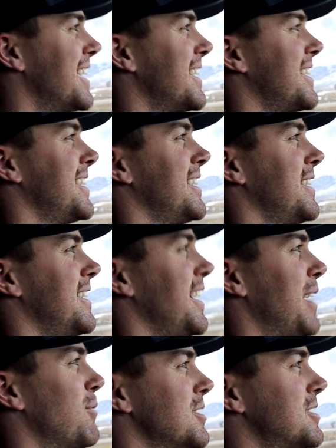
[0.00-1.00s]

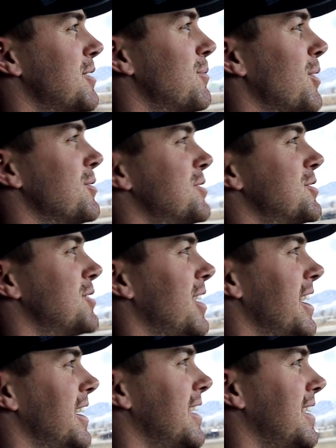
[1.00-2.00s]
And once the roads are dry.